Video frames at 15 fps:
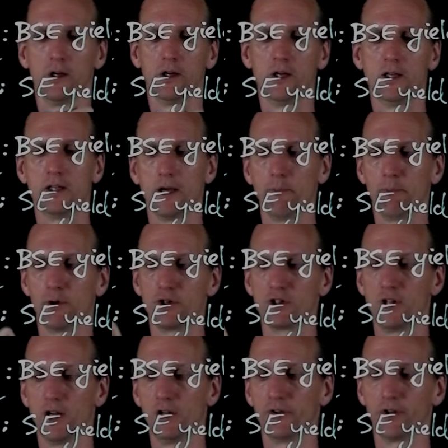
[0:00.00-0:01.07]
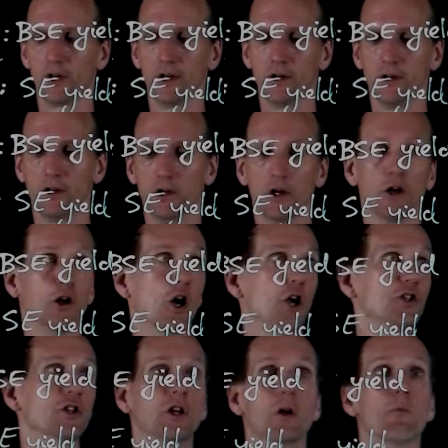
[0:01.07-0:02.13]
eta plus delta
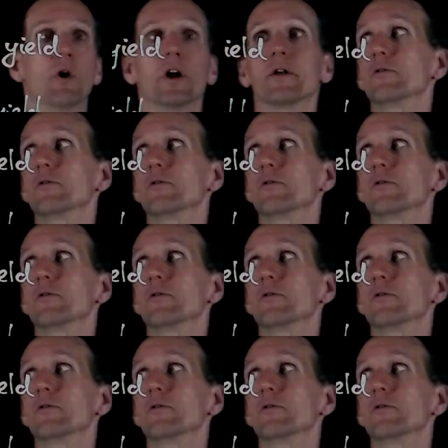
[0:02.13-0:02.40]
larger than 1.